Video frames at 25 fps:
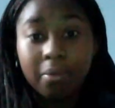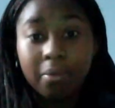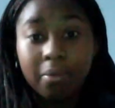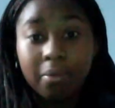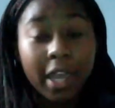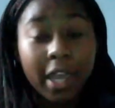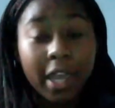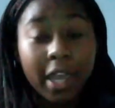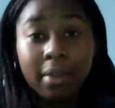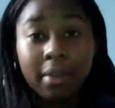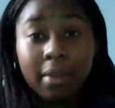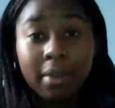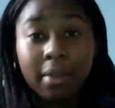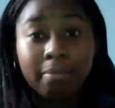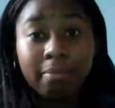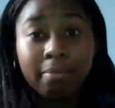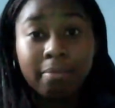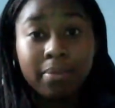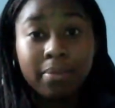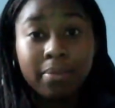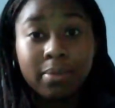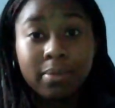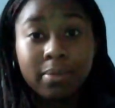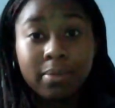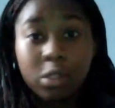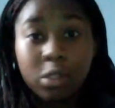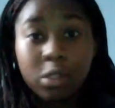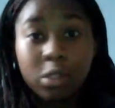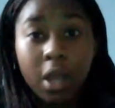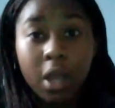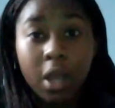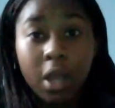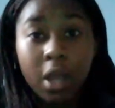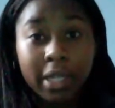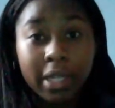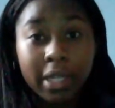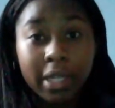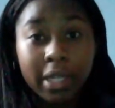Again, do not
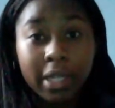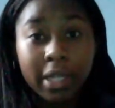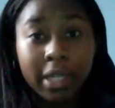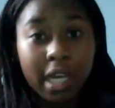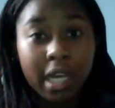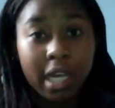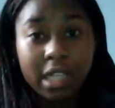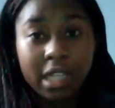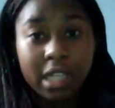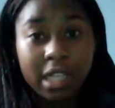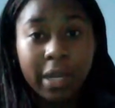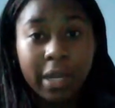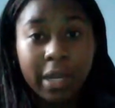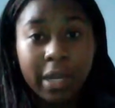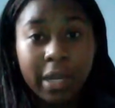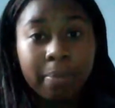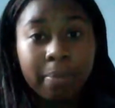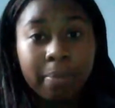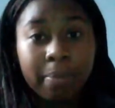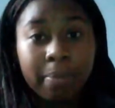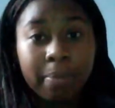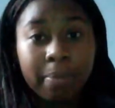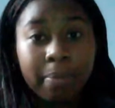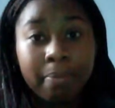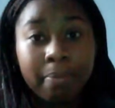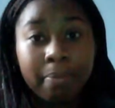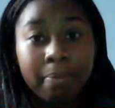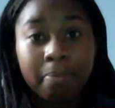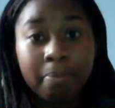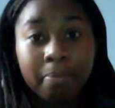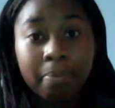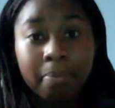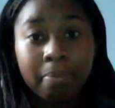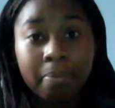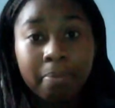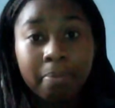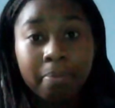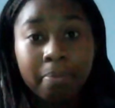wait until the last minute.
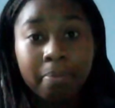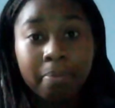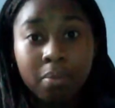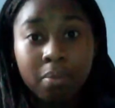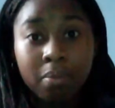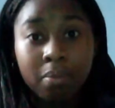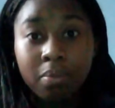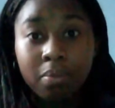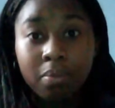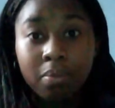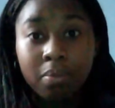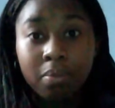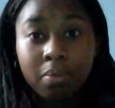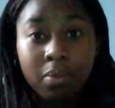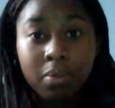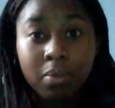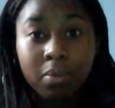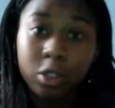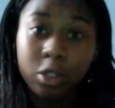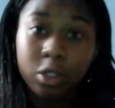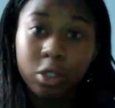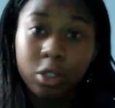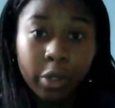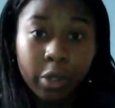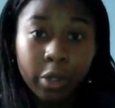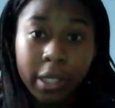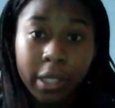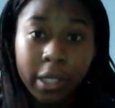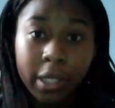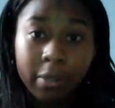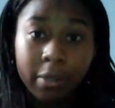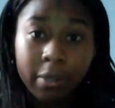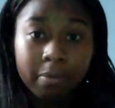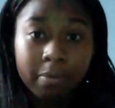Don't do it.